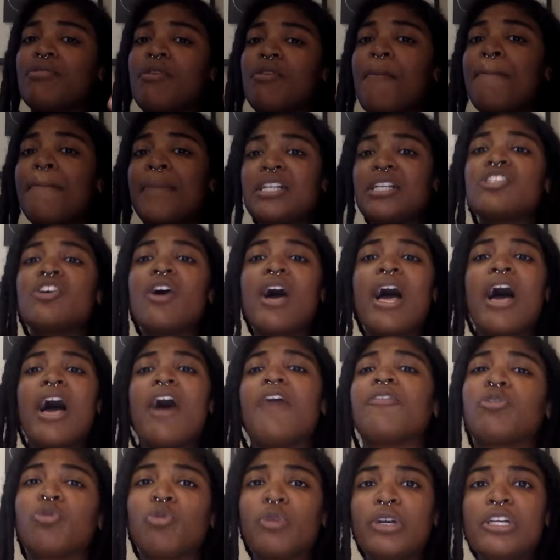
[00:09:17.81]
mental
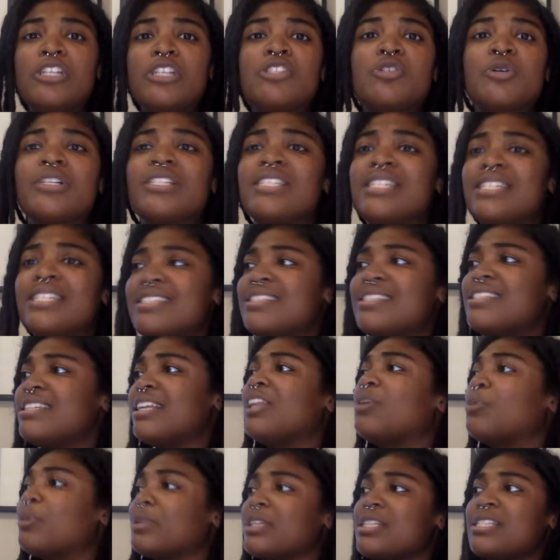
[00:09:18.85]
health resources
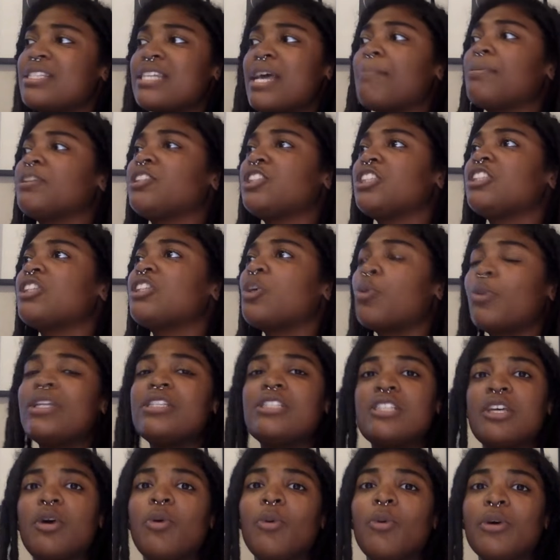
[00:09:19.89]
dealing with the type of shit that we
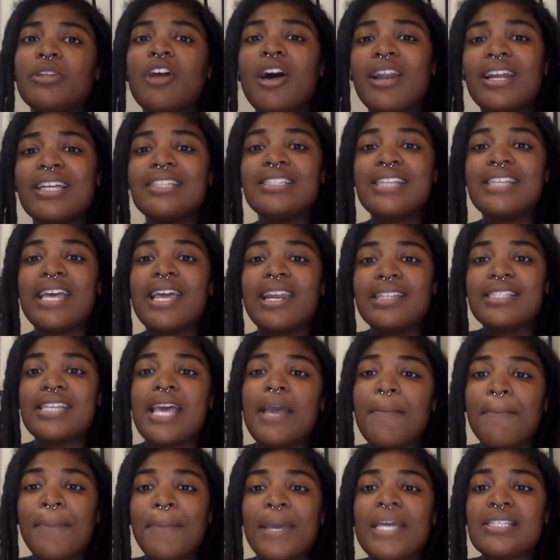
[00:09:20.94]
deal with on a day to
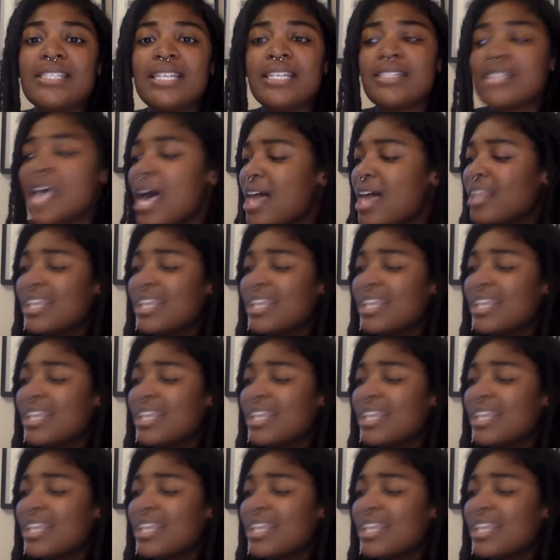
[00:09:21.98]
day basis.